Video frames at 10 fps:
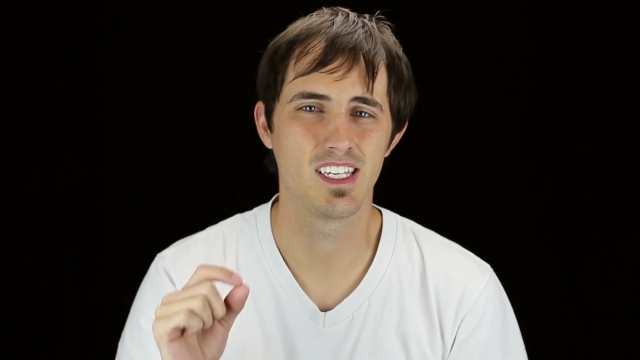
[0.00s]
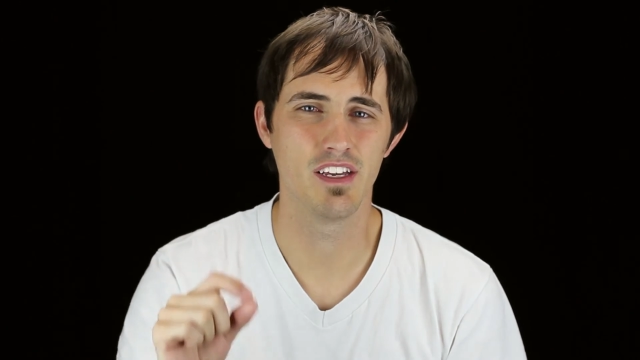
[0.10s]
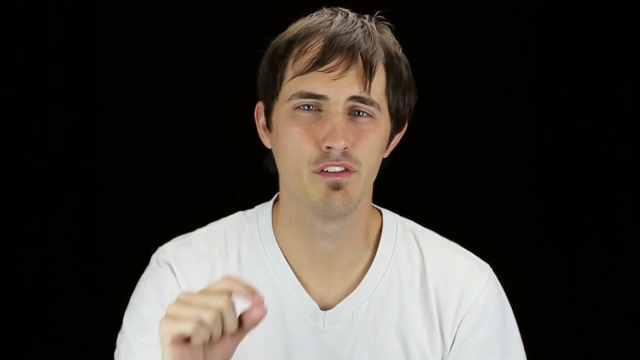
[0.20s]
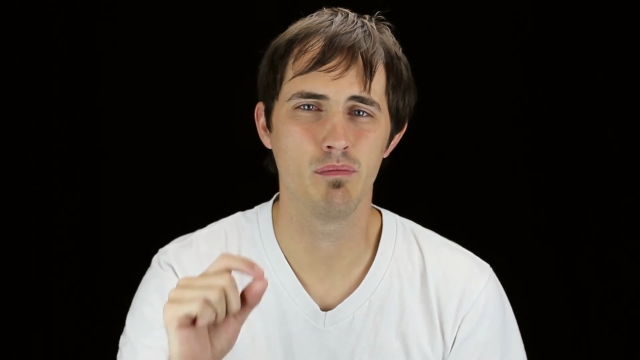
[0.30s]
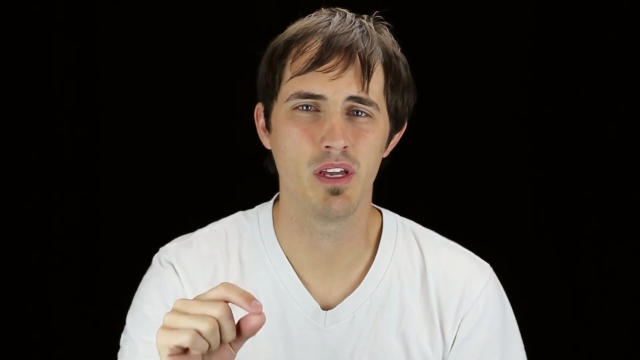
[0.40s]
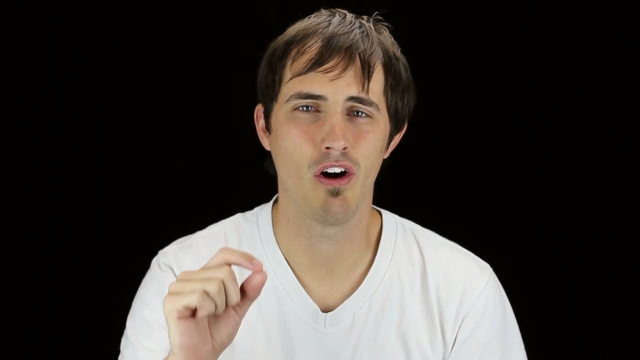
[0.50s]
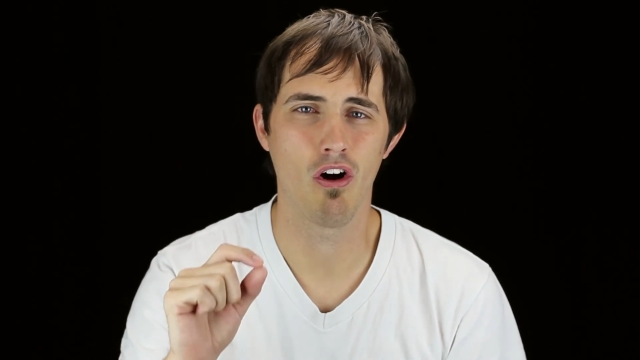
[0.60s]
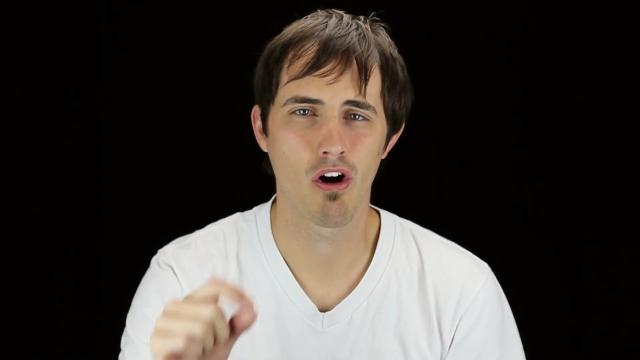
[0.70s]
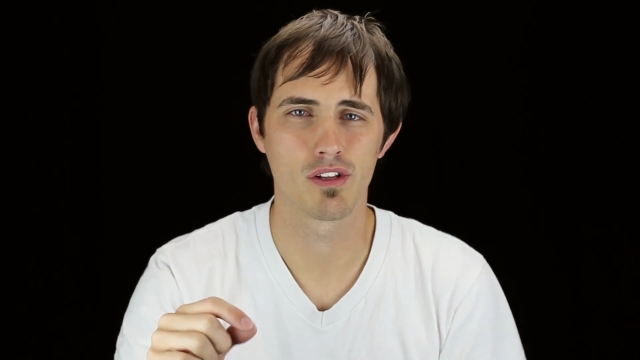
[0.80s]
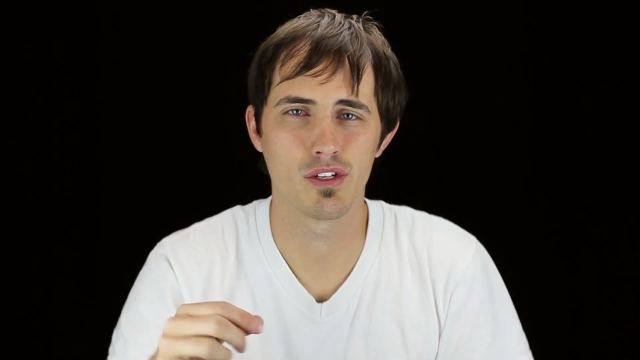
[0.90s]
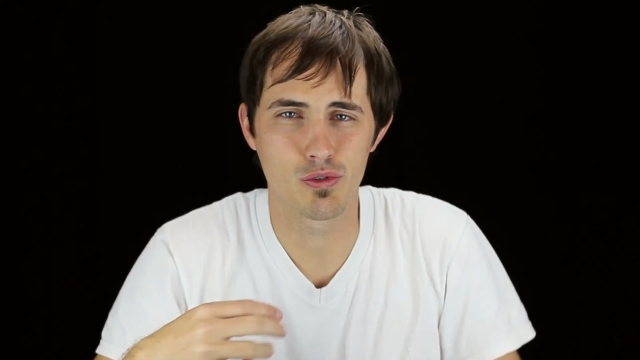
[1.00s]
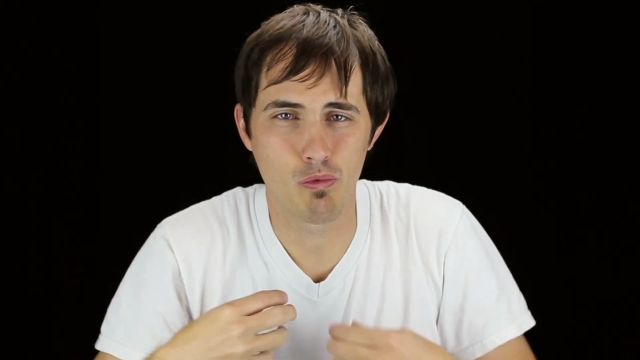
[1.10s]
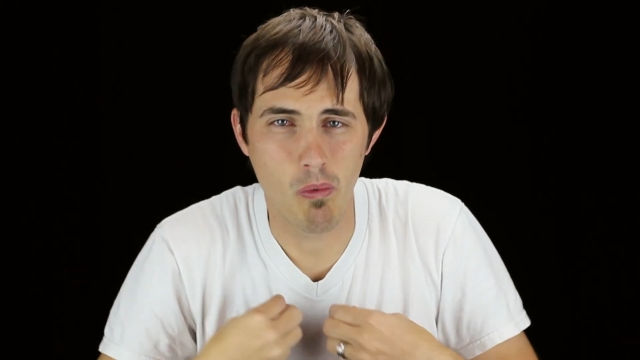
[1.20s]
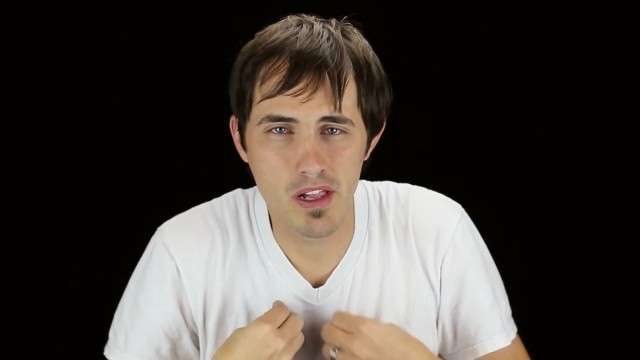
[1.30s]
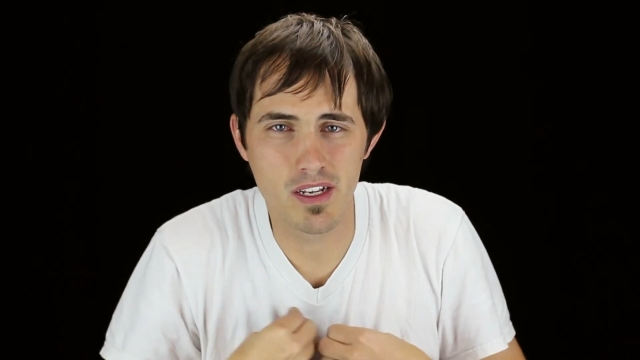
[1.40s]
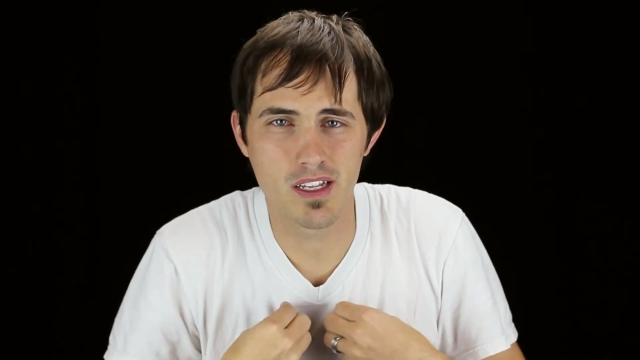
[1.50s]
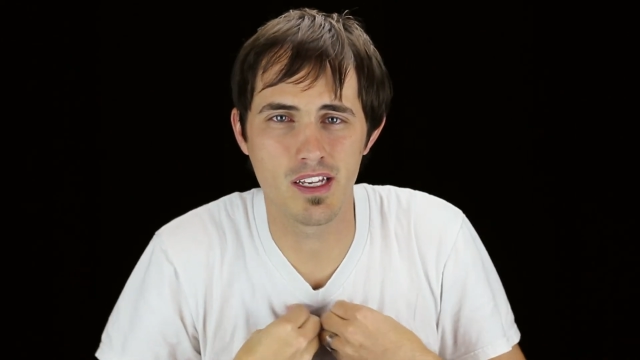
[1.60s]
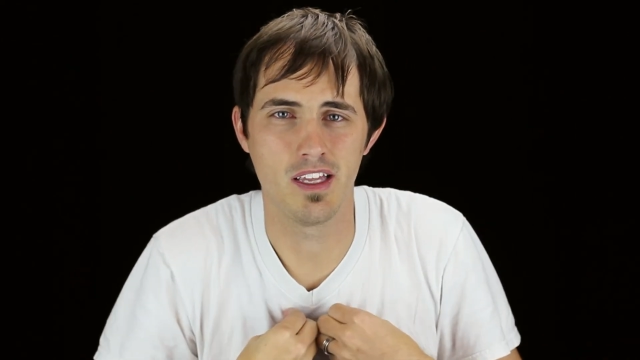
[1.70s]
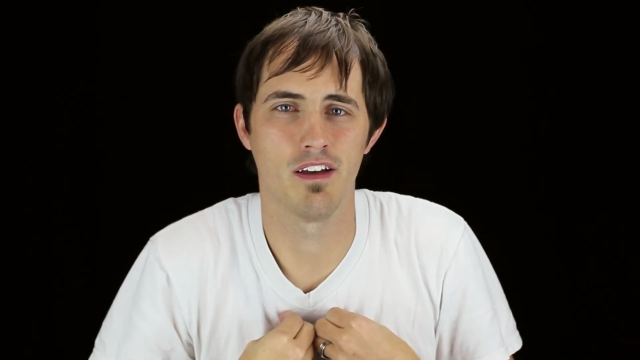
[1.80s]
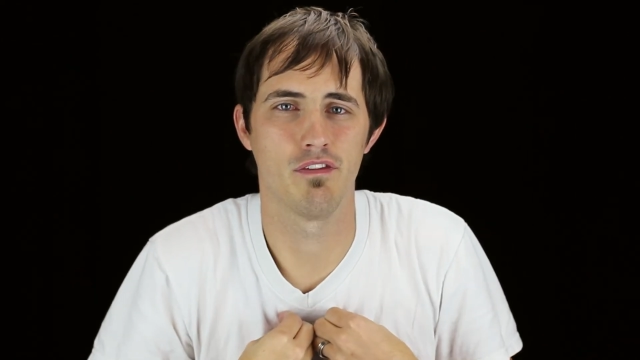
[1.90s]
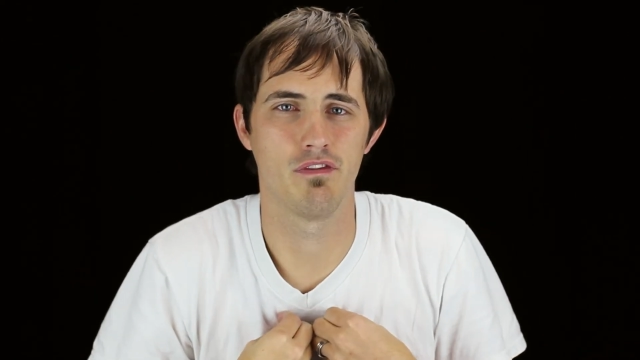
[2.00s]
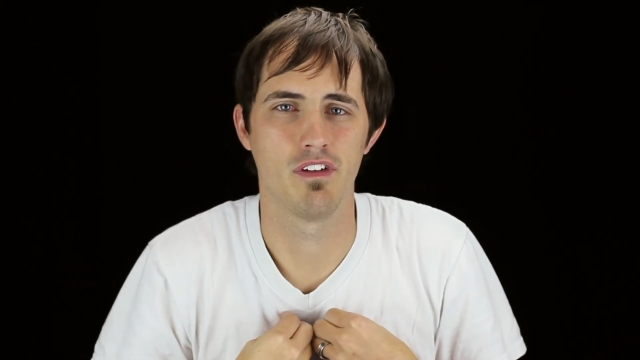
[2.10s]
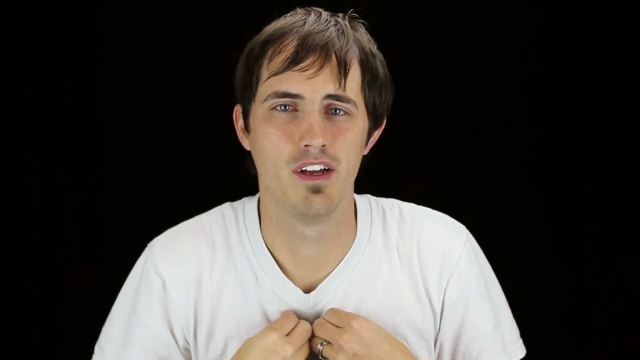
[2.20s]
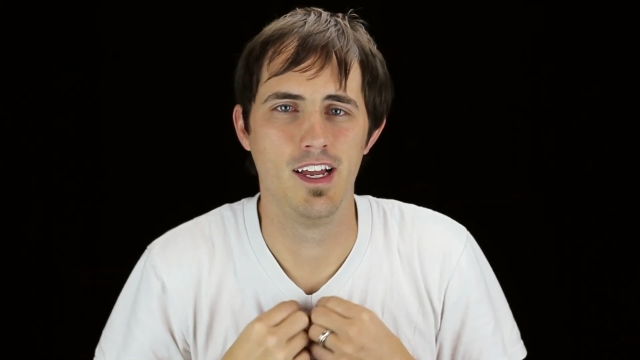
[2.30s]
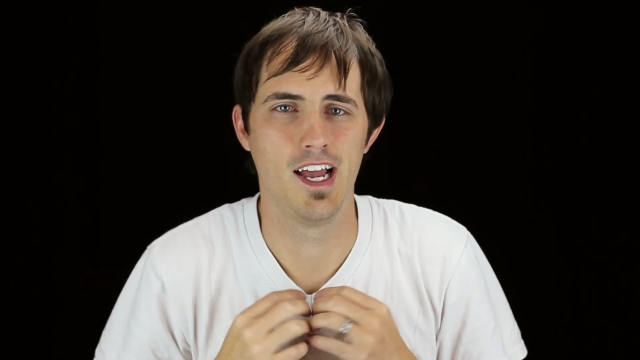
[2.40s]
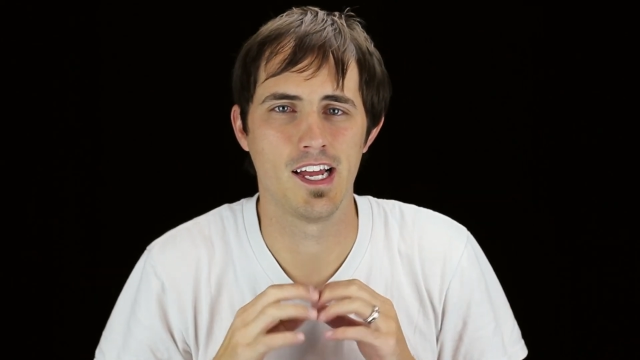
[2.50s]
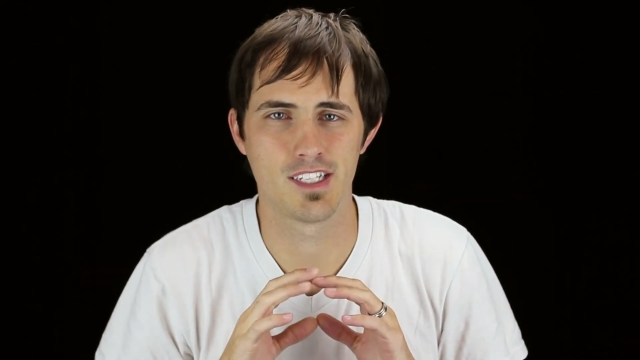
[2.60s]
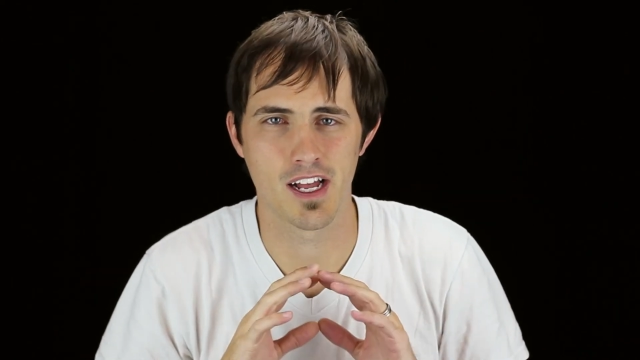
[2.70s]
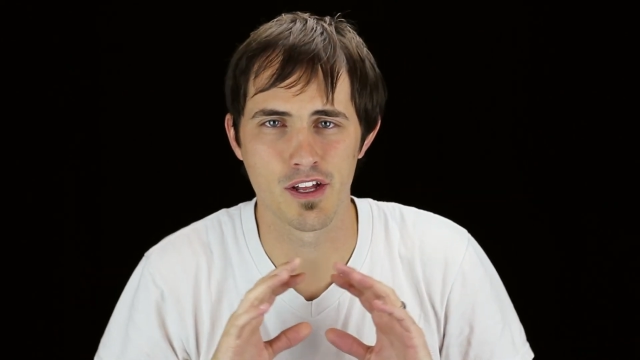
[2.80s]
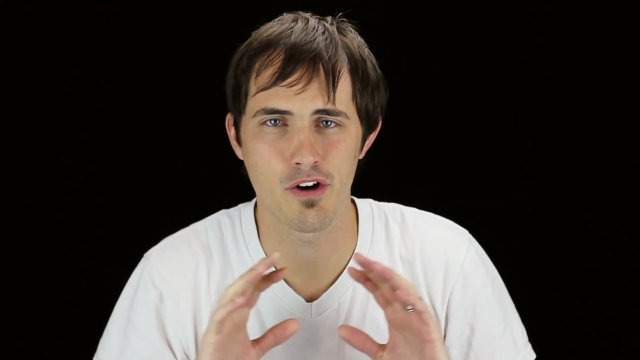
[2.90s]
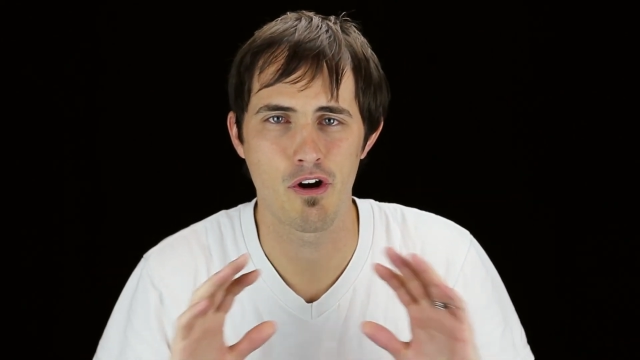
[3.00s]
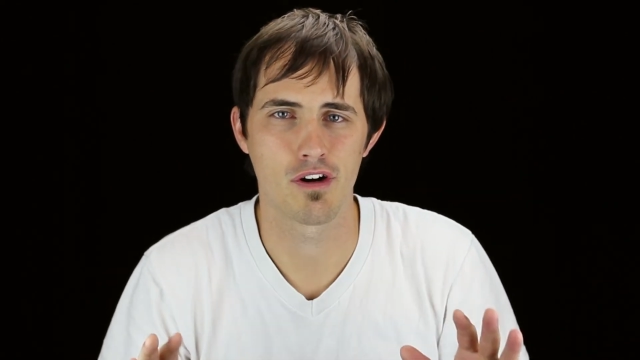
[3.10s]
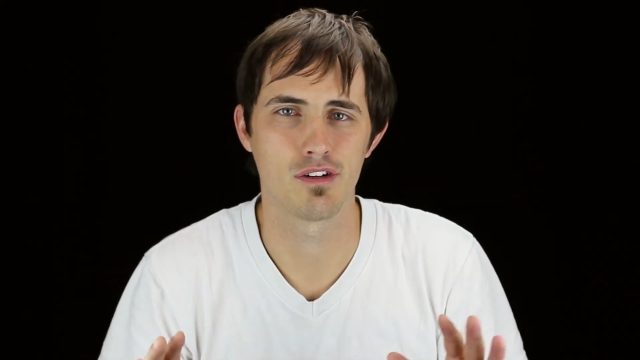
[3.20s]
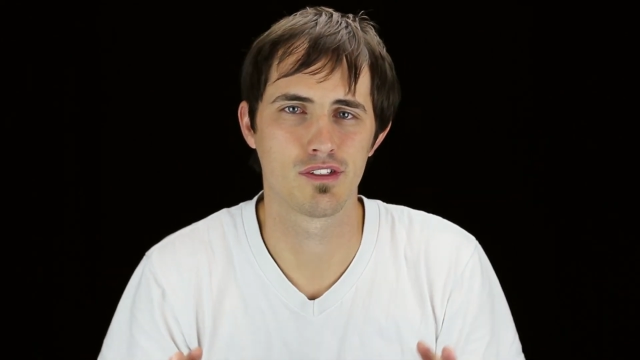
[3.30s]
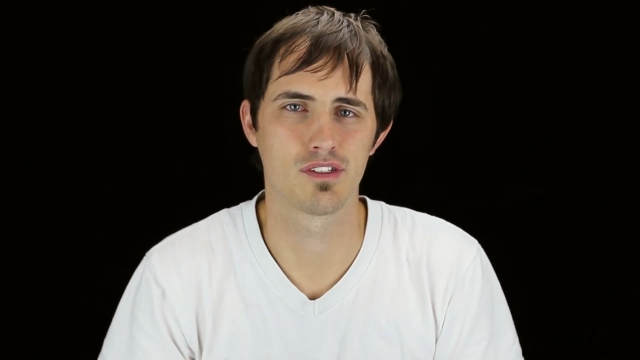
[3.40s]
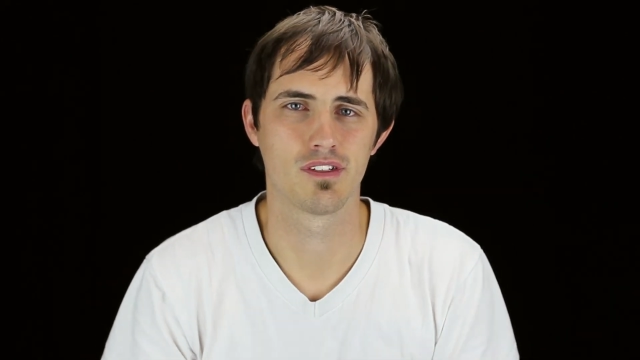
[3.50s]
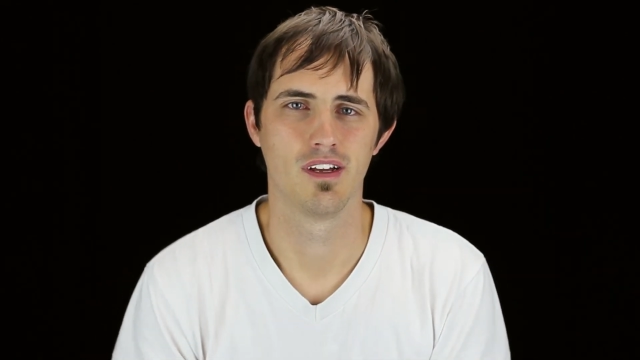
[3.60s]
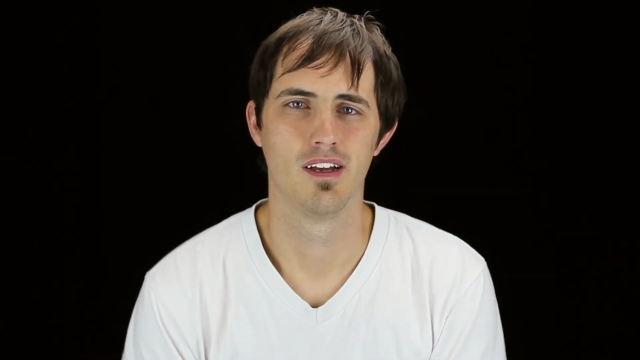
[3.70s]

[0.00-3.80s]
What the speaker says: give me a heart that's willing to give until it hurts.